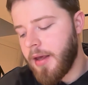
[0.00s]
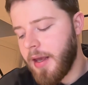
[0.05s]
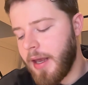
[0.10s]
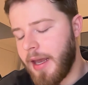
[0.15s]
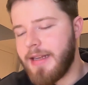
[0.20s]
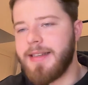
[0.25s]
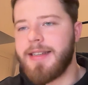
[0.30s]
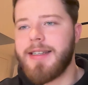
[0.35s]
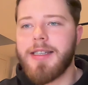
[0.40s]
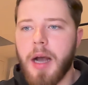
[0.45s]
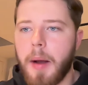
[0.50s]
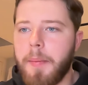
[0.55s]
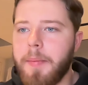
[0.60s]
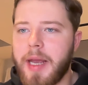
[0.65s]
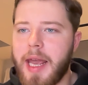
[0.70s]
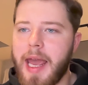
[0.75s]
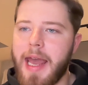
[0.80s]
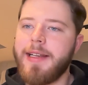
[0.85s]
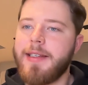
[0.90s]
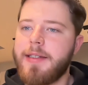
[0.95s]
in some
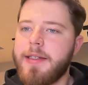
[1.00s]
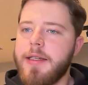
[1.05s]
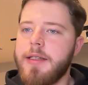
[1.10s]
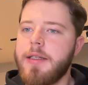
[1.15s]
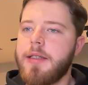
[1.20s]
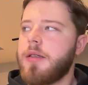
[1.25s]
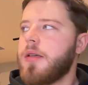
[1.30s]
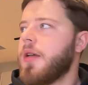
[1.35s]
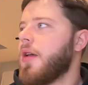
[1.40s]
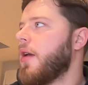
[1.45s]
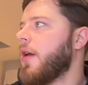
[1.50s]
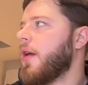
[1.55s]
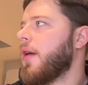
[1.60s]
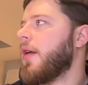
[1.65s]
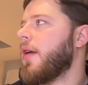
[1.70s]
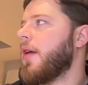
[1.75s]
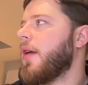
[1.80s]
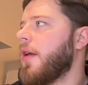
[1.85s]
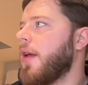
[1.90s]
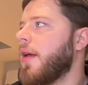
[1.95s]
cases,
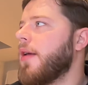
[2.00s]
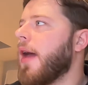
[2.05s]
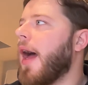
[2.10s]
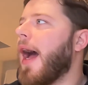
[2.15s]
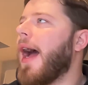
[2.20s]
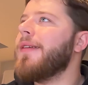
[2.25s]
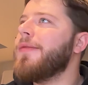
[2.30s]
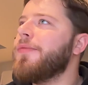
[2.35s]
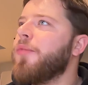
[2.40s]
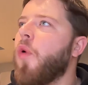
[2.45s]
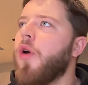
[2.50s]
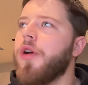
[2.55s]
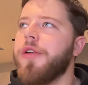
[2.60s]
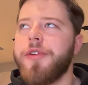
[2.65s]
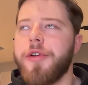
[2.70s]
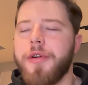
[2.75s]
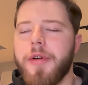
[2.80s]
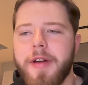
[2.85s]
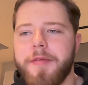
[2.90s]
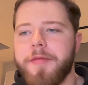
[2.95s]
I
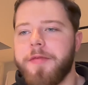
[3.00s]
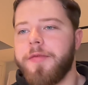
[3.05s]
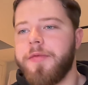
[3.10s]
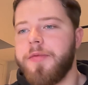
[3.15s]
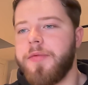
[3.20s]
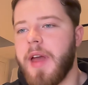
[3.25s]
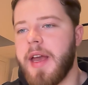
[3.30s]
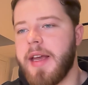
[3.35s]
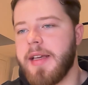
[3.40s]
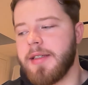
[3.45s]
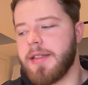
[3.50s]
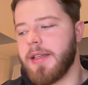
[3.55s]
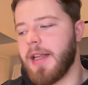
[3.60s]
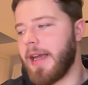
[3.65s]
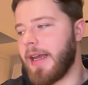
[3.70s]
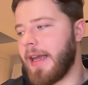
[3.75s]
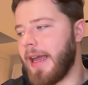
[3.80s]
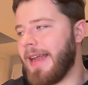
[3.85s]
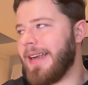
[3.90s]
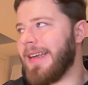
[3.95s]
wonder if there's
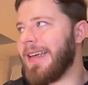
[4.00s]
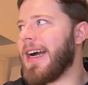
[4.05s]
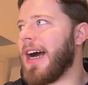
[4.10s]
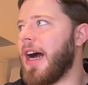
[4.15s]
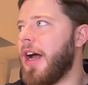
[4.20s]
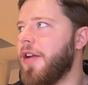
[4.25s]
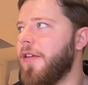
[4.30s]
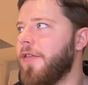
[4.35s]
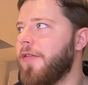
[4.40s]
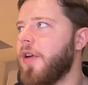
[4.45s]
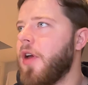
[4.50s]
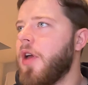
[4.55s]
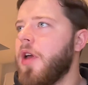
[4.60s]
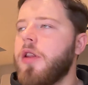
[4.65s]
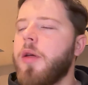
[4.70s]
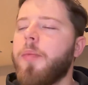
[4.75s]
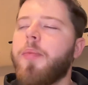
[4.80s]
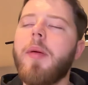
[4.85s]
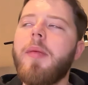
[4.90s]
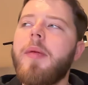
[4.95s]
any kind of
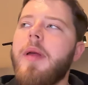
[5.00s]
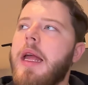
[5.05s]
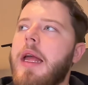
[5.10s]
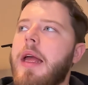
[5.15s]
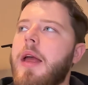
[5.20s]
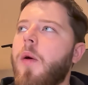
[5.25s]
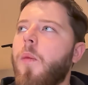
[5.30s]
the problem.